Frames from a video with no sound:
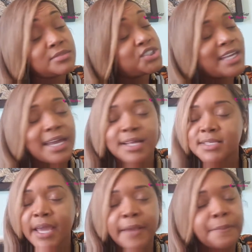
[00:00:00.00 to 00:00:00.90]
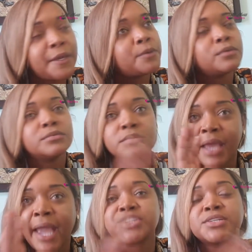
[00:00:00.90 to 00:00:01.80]
She can't take people
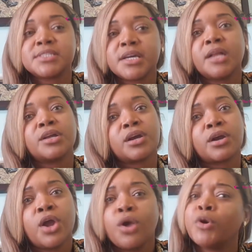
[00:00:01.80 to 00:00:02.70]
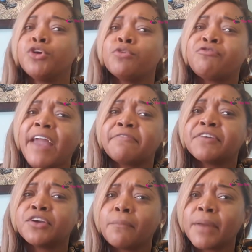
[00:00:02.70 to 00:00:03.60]
actually telling her, well, you fight
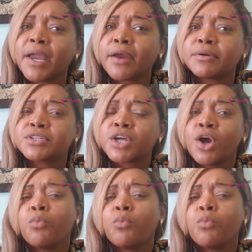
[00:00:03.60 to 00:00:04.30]
for your marriage.